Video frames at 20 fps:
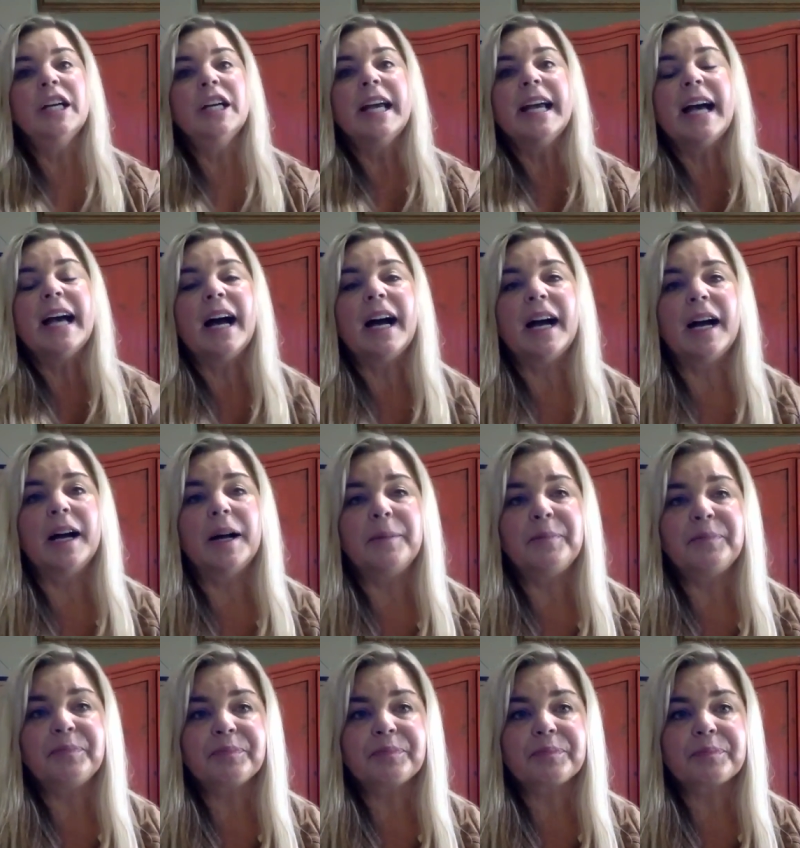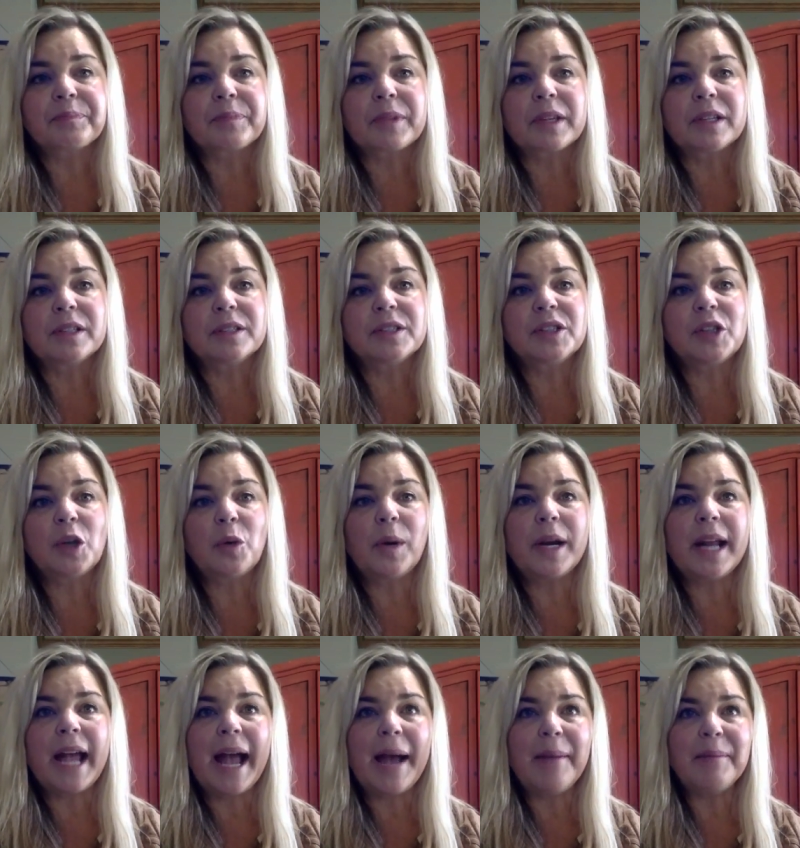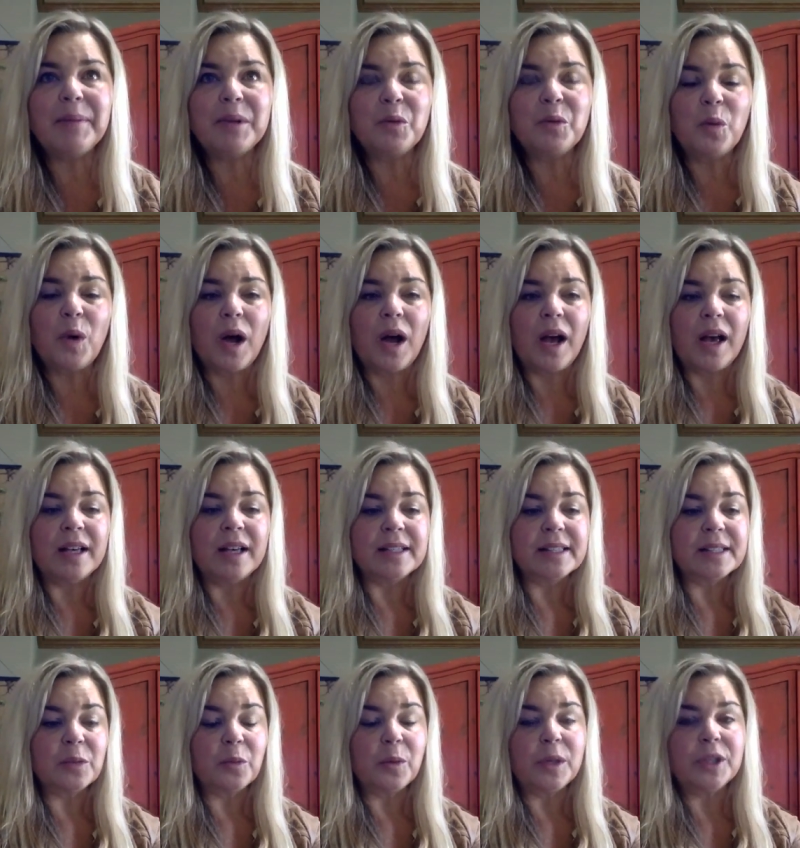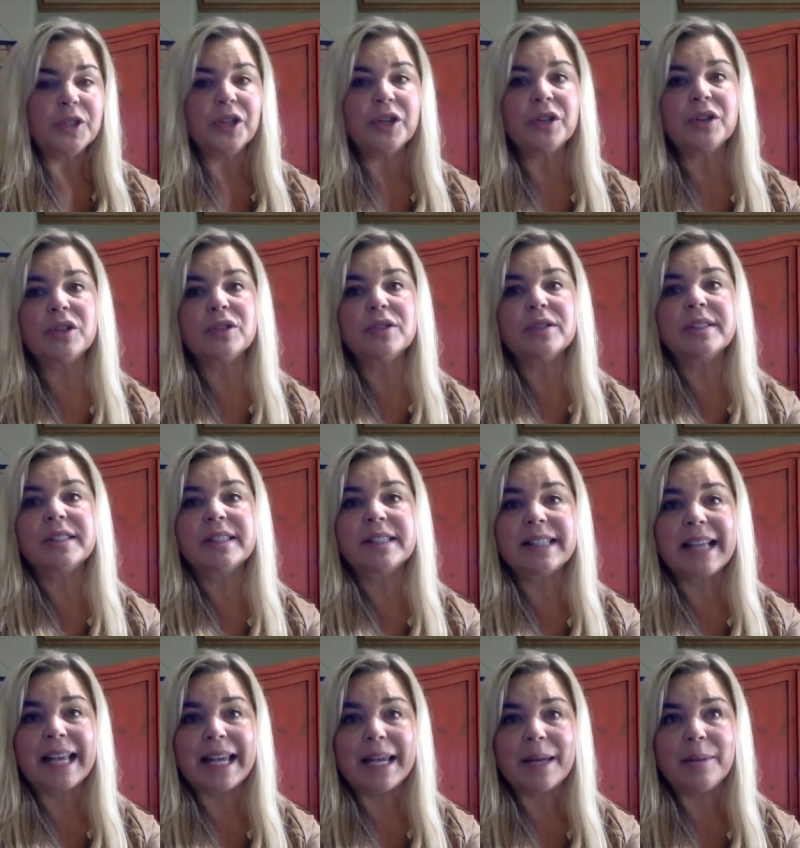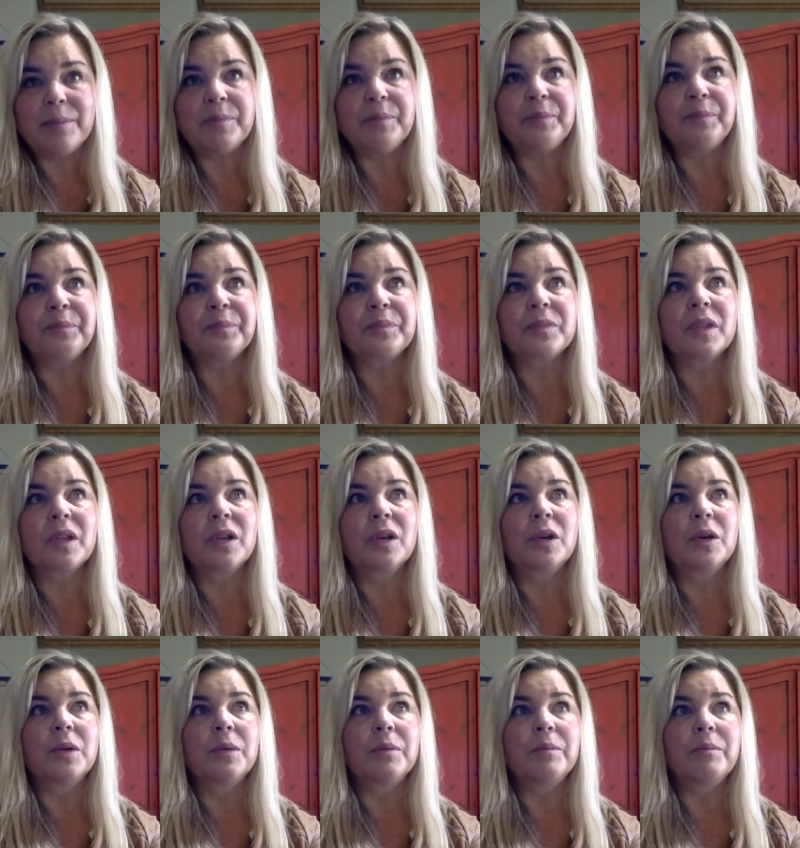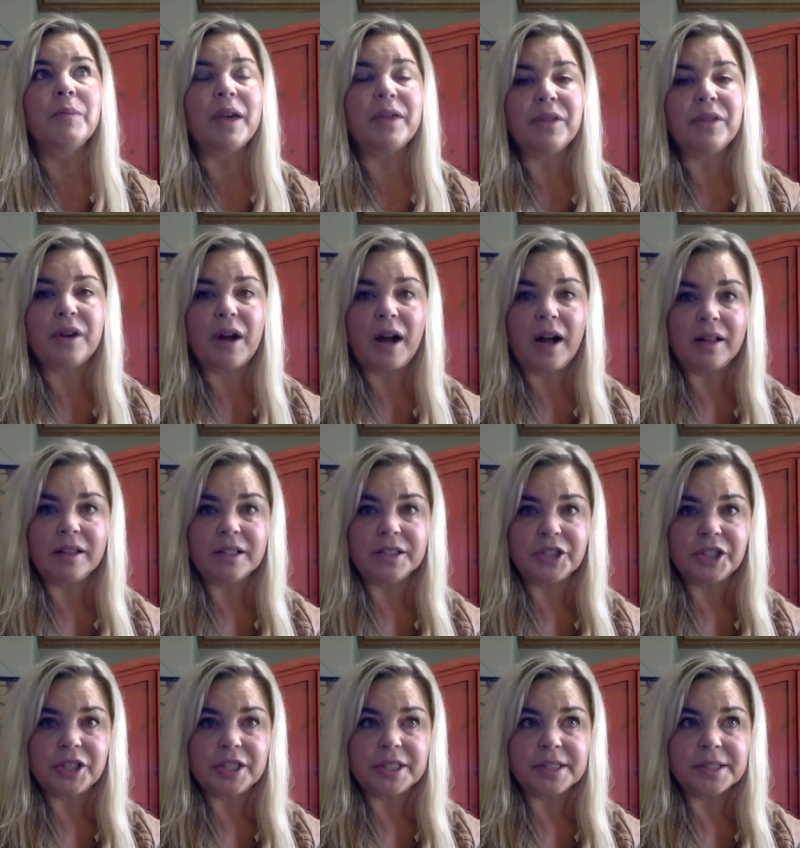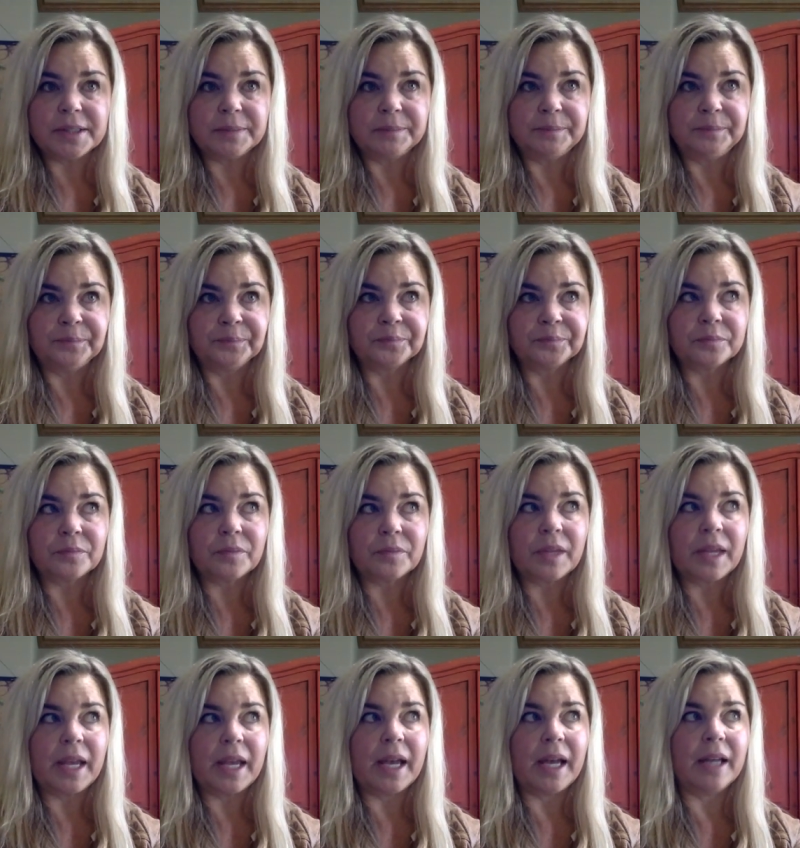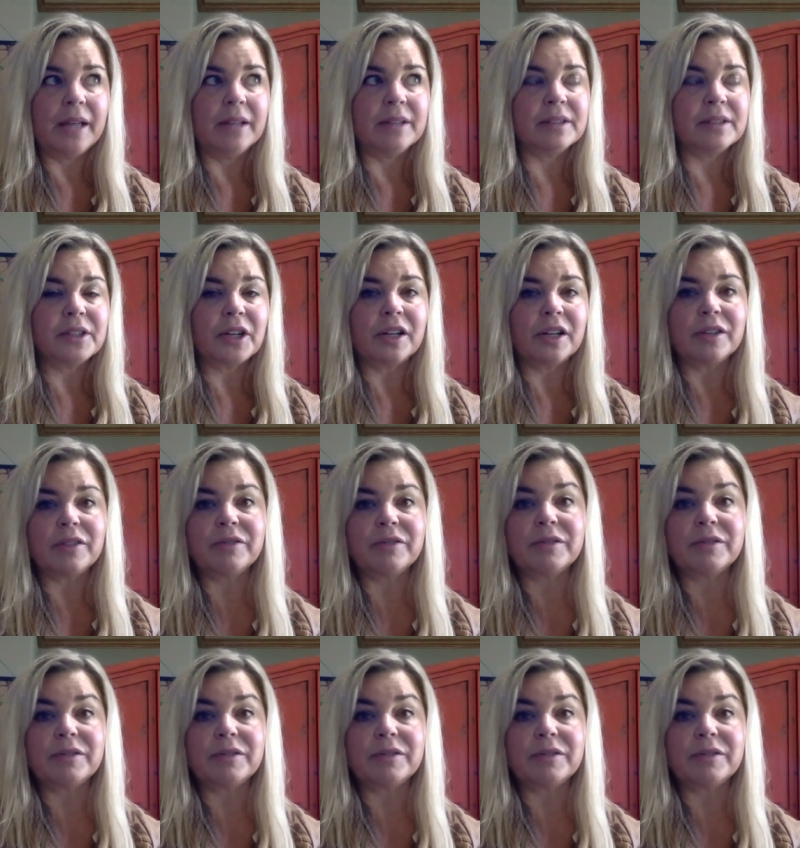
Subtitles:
So what happened was we took those same methodologies and started from